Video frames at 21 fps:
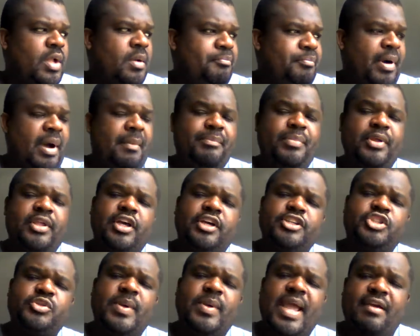But because
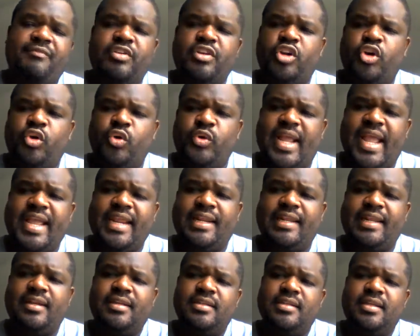you haven't
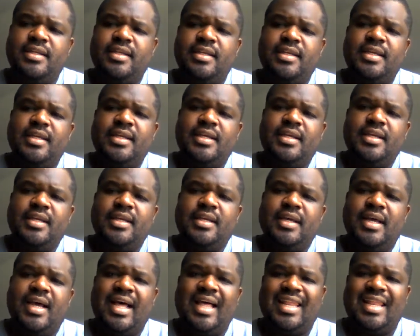created a